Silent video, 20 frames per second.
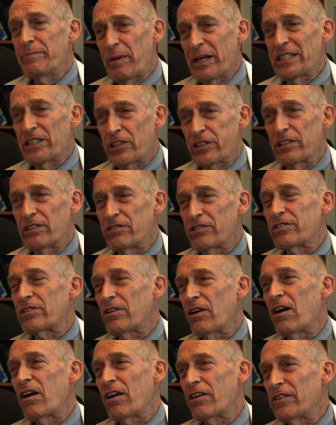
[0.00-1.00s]
patients
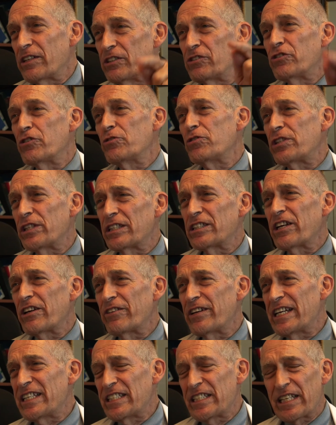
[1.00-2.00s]
are inducing their
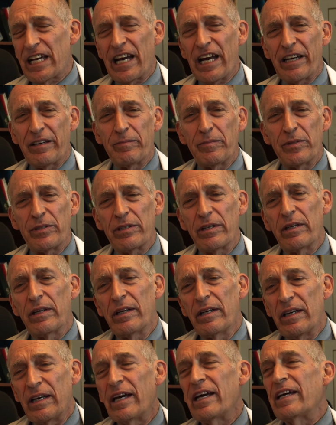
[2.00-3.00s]
enzymes,
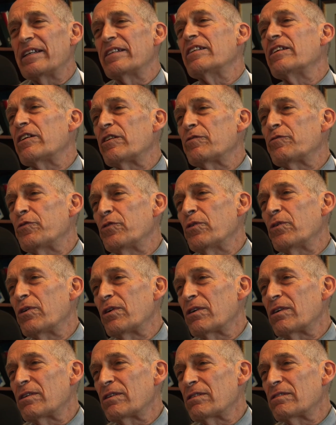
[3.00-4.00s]
and
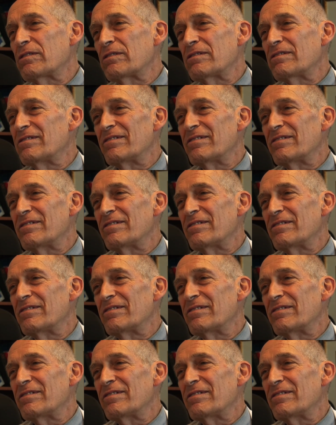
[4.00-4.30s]
therefore,